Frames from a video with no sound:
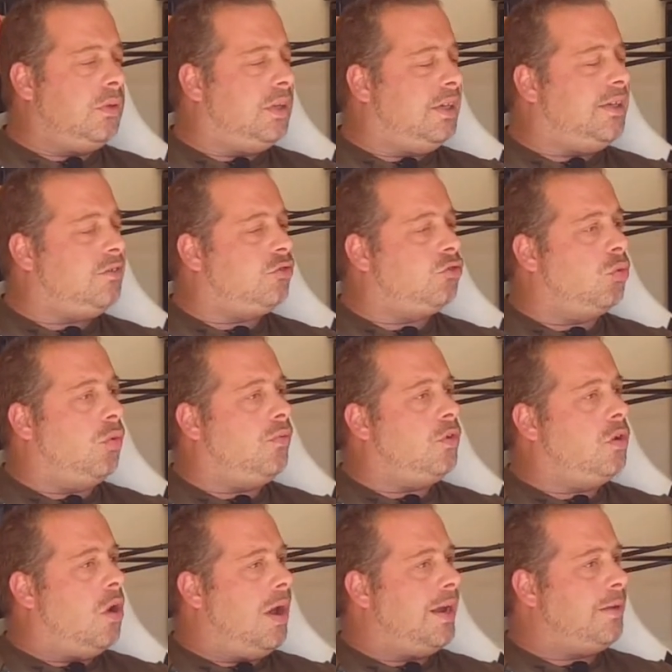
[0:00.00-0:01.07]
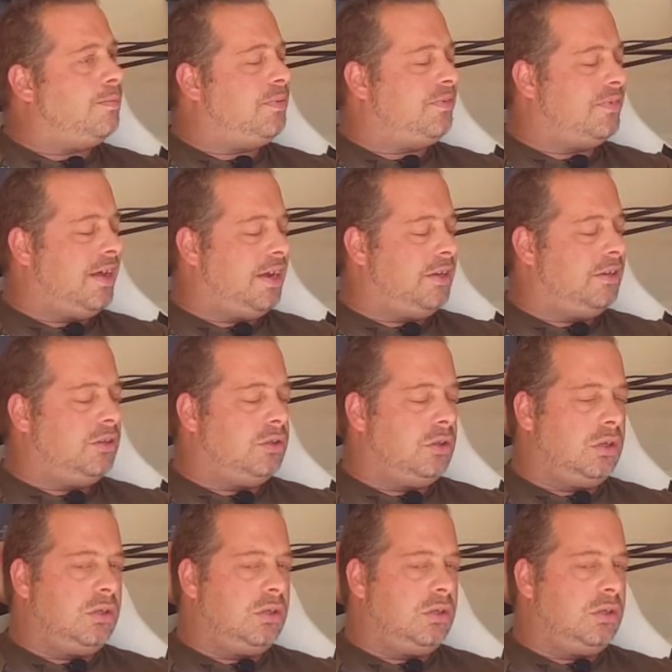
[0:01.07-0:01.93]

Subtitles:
It's sort of 90%